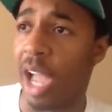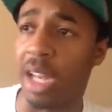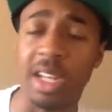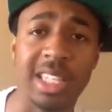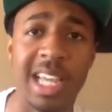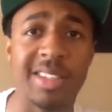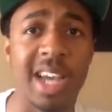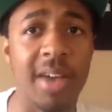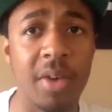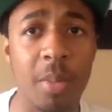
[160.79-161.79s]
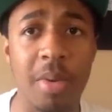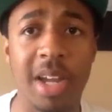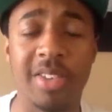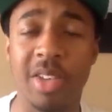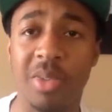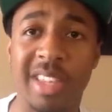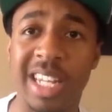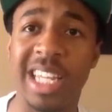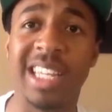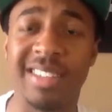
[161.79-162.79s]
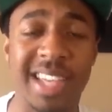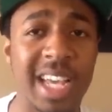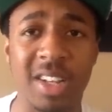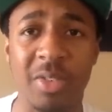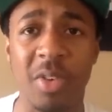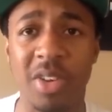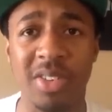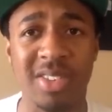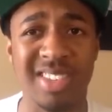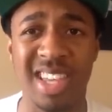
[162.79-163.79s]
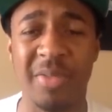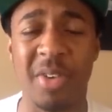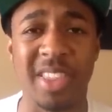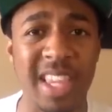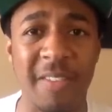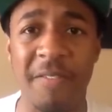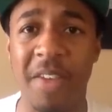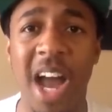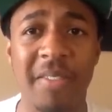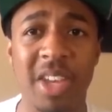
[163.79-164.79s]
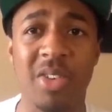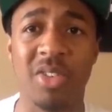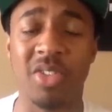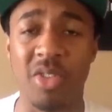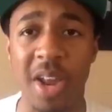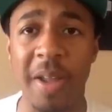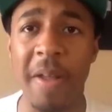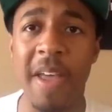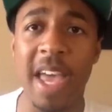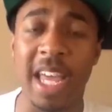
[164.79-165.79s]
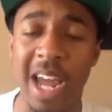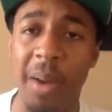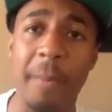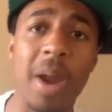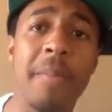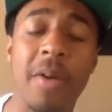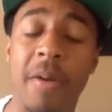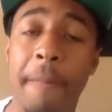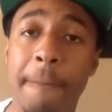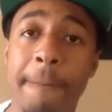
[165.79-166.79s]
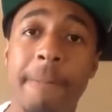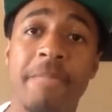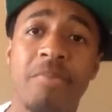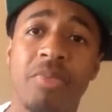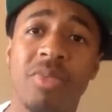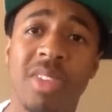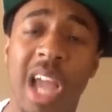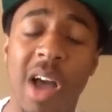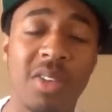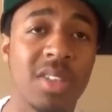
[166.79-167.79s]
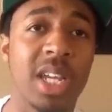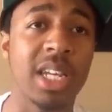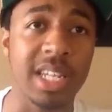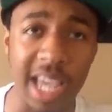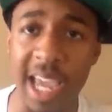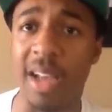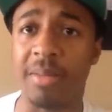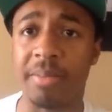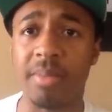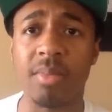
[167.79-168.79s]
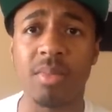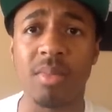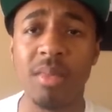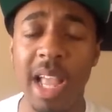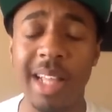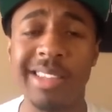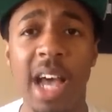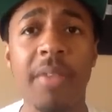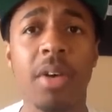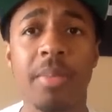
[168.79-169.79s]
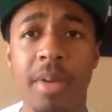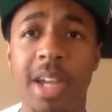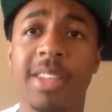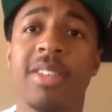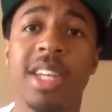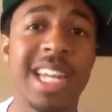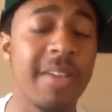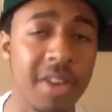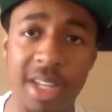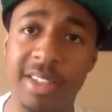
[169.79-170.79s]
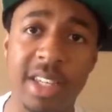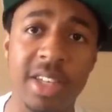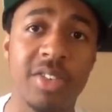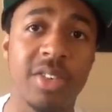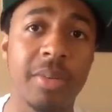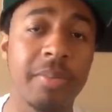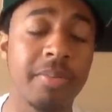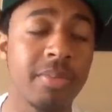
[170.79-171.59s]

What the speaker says: I looked at Tyvon Branch. He was the leading tackler for our team for, I think, 5 years straight. And I remember, I was like, damn, Tyvon Branch never gets injured.